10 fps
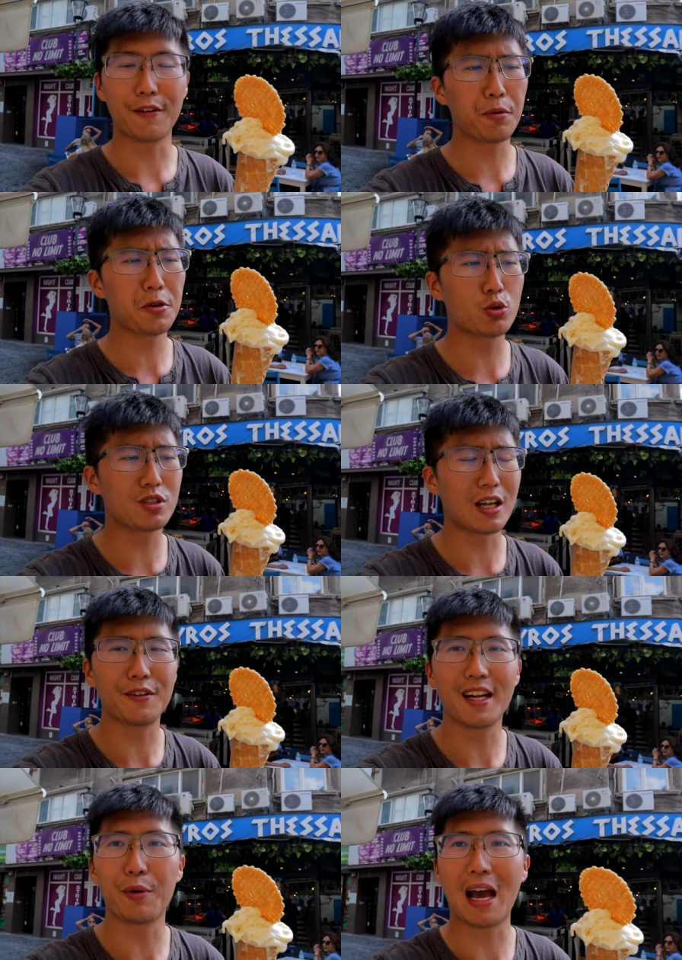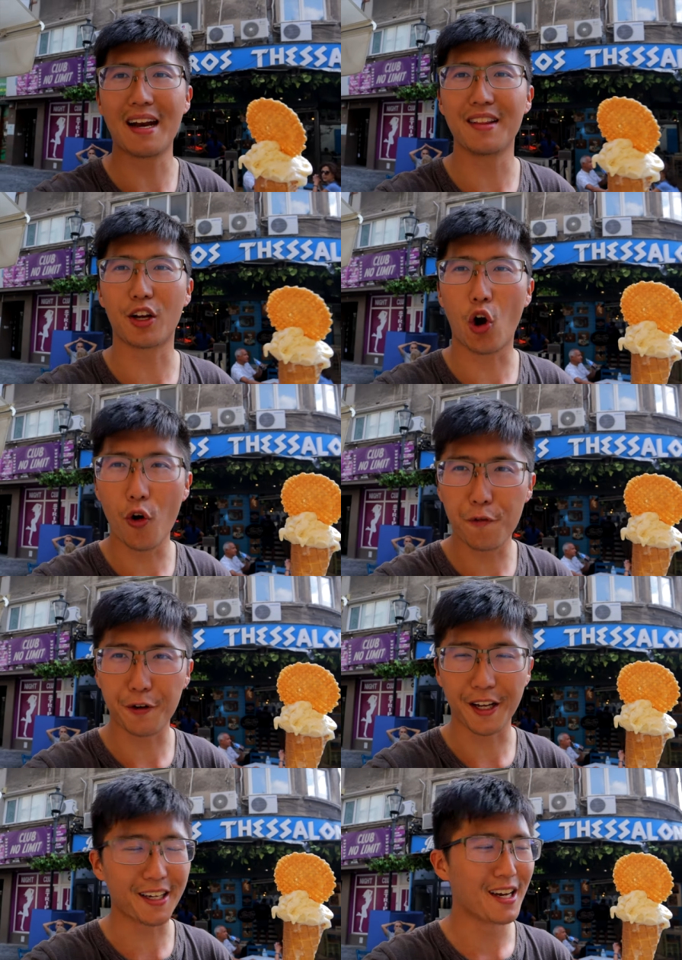Remember sustafide? We had it in the
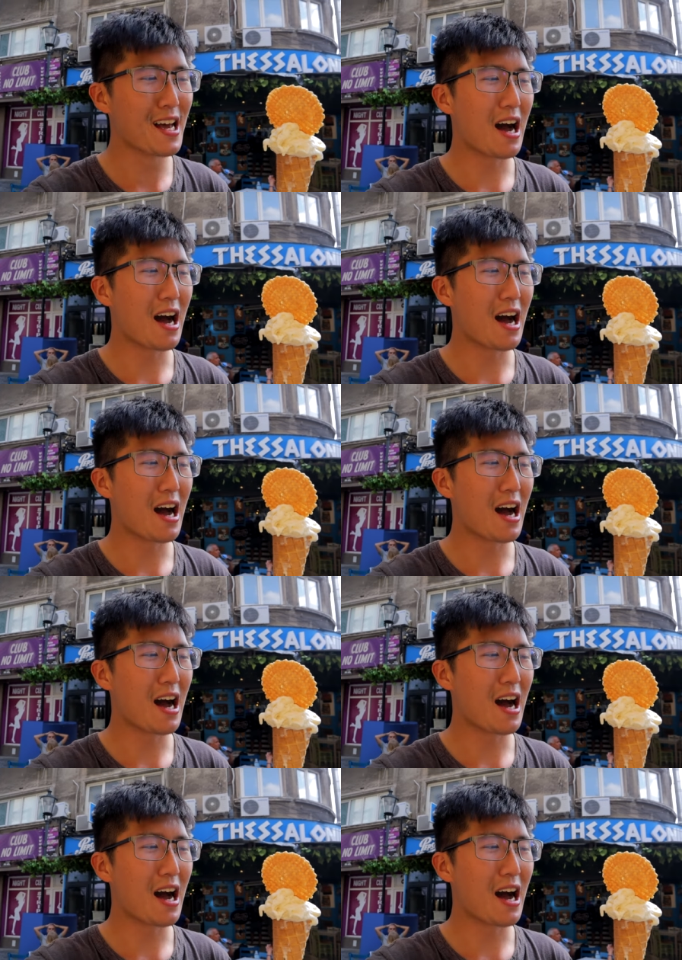Kofrig